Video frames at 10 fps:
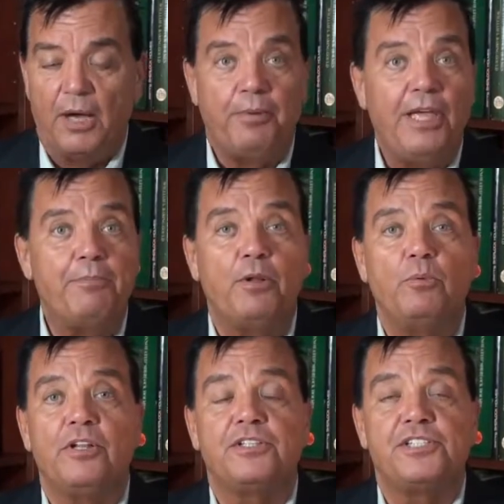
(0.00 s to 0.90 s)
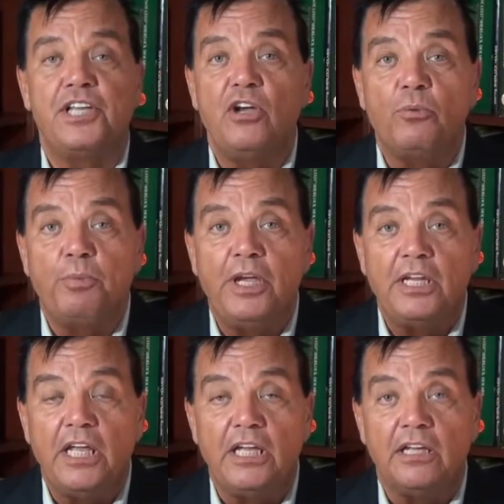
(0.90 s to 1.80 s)
people with
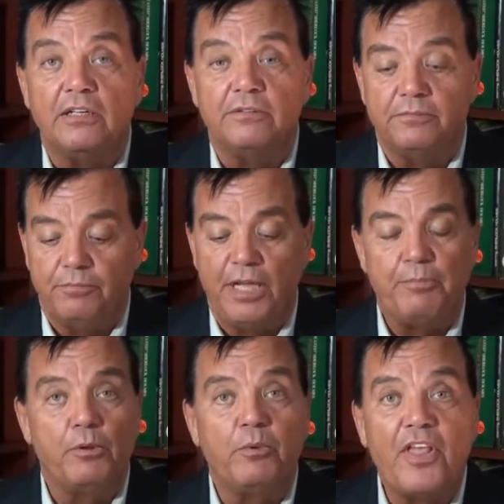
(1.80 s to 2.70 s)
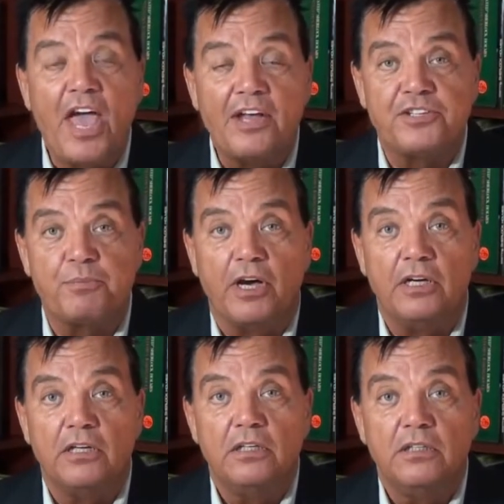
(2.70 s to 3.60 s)
COPD, people with asthma,
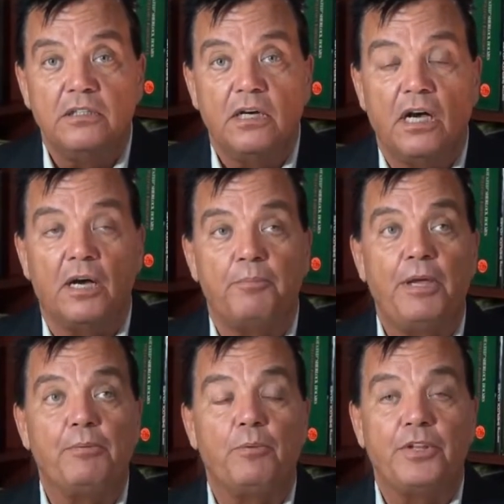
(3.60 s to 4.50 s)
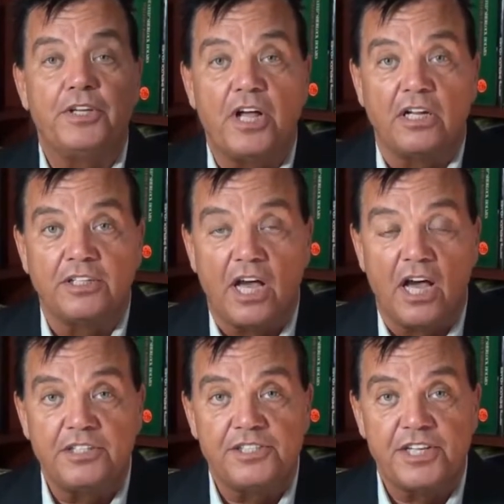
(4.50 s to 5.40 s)
people with adult
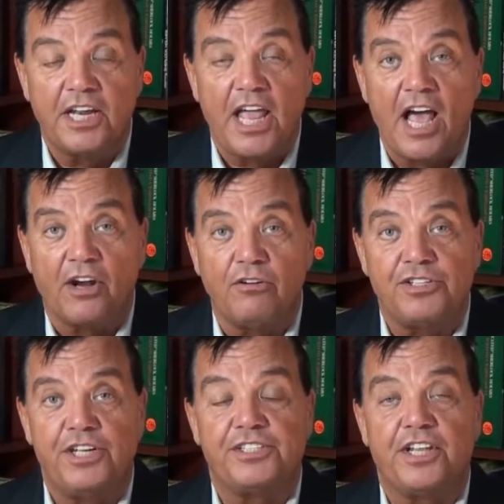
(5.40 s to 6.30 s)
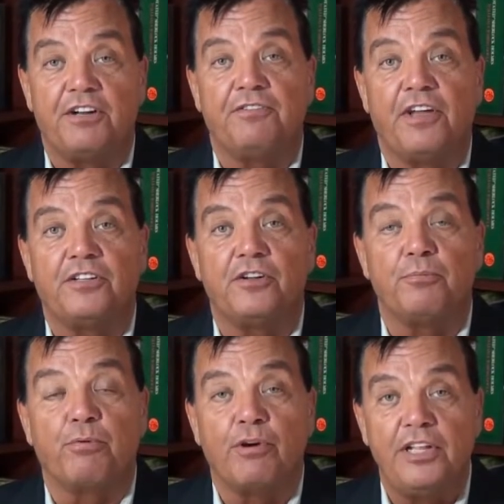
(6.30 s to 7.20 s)
onset allergies that affect their
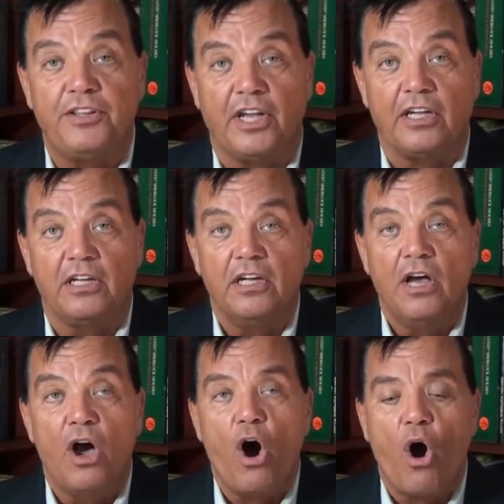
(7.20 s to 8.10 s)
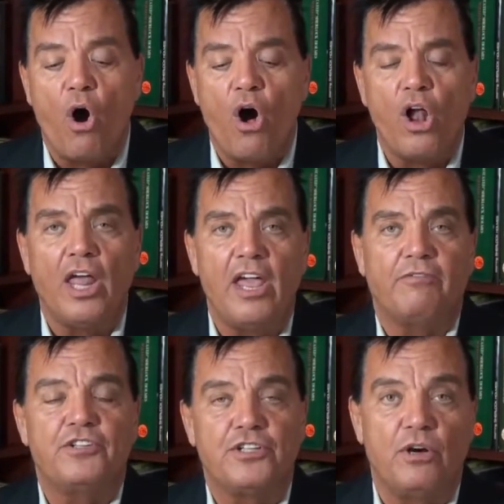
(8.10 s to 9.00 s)
breathing, all
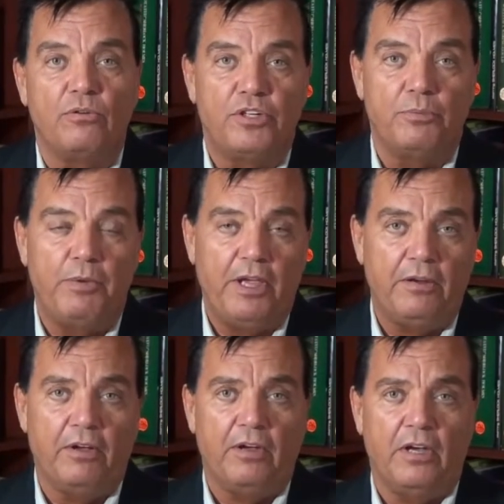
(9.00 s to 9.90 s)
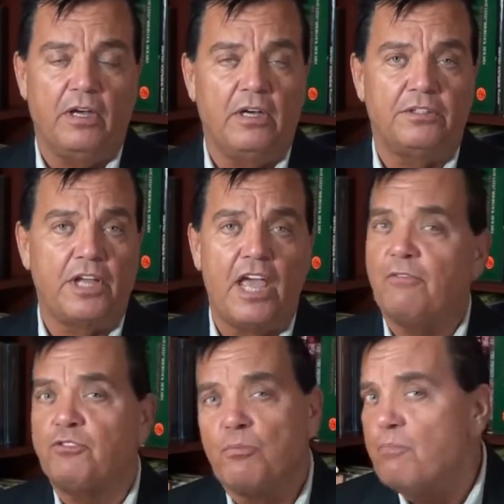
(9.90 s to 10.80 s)
have shown to
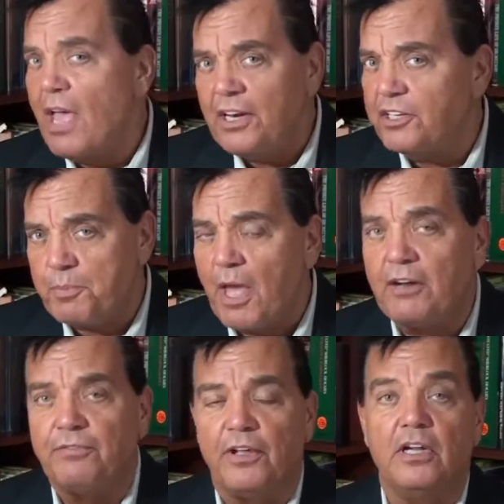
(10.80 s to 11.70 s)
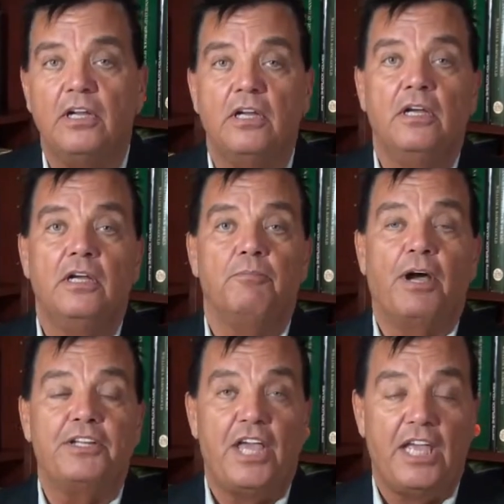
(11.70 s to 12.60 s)
have tremendous benefit
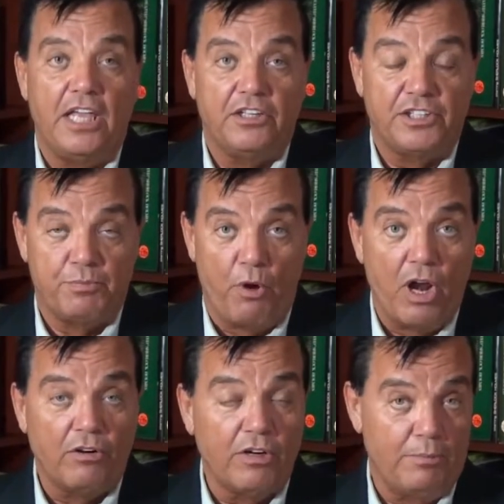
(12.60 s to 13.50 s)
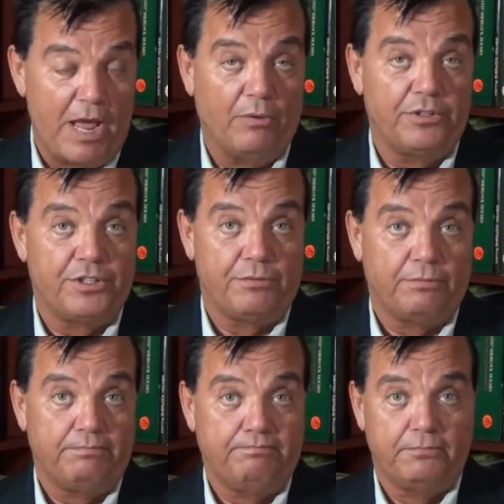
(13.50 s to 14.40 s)
by taking smaller amounts
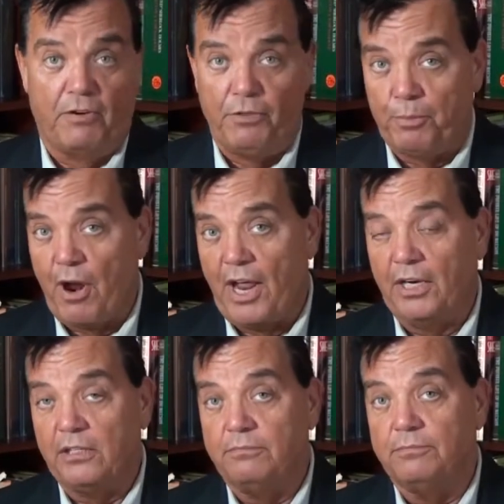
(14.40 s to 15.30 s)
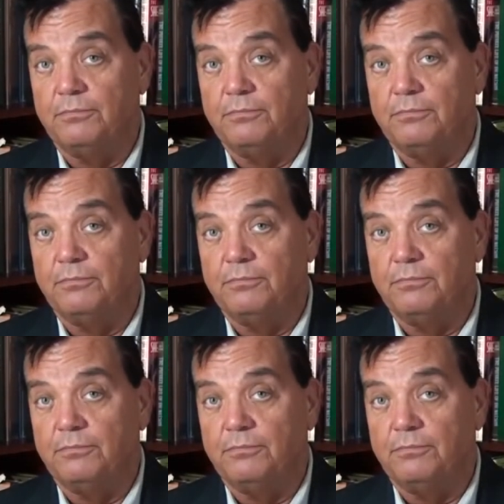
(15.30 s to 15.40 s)
of the product